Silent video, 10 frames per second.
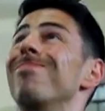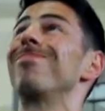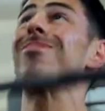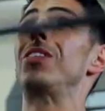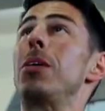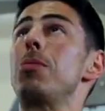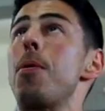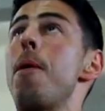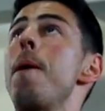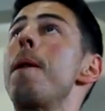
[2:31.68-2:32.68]
Perform this
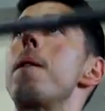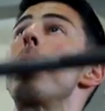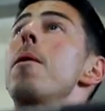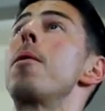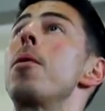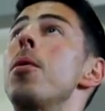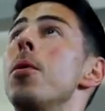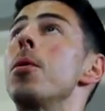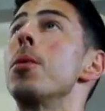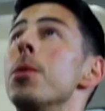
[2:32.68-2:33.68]
for another 10
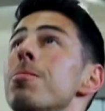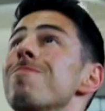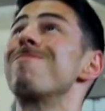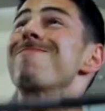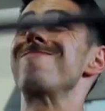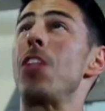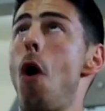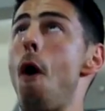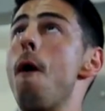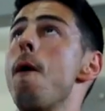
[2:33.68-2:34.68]
reps, driving
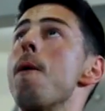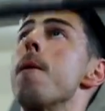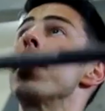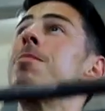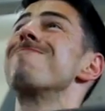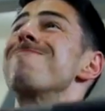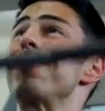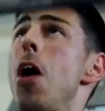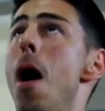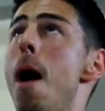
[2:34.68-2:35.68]
up above your head.
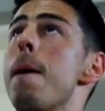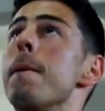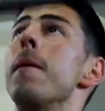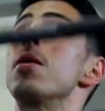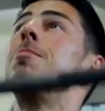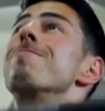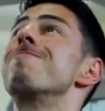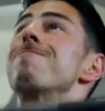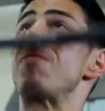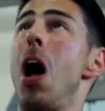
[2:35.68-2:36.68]
Avoid
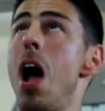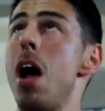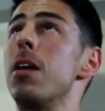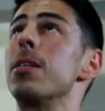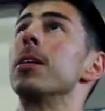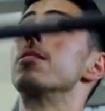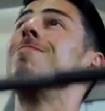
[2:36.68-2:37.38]
locking out your elbows at the